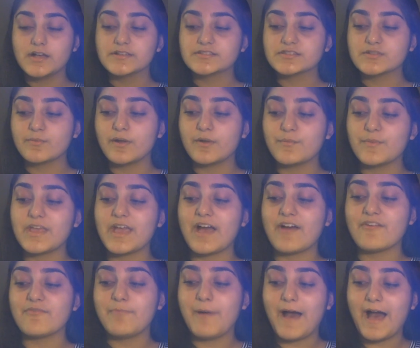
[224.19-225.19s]
So when we have
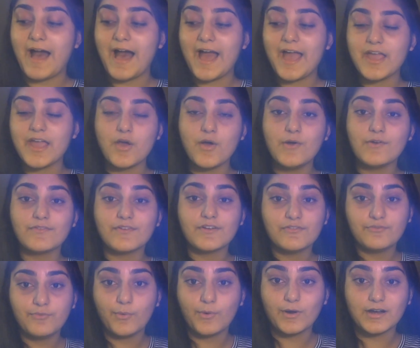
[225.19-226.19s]
pi over
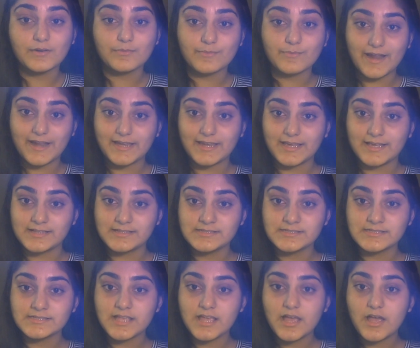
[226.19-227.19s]
4 radians,
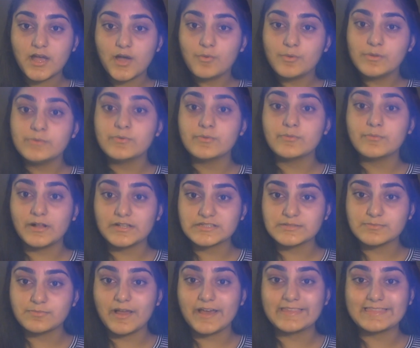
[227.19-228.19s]
we would
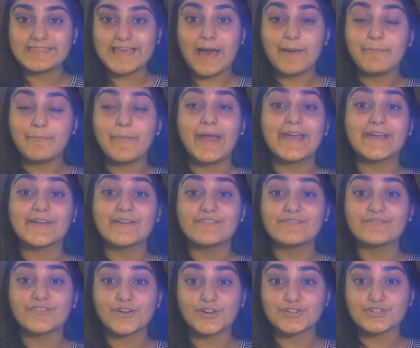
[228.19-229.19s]
multiply that by a
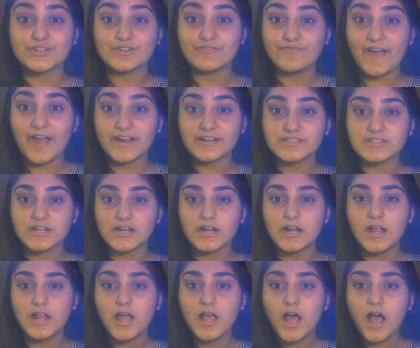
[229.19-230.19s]
conversion factor
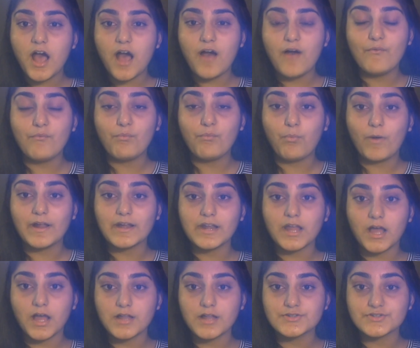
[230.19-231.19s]
of
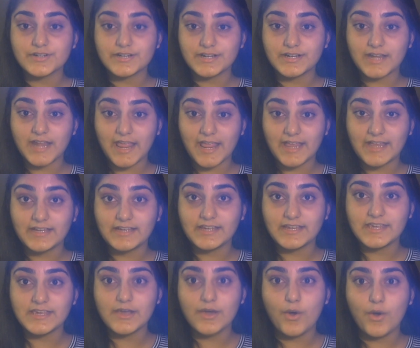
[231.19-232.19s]

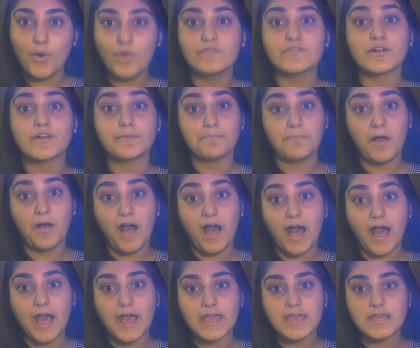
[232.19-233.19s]
180 over pi.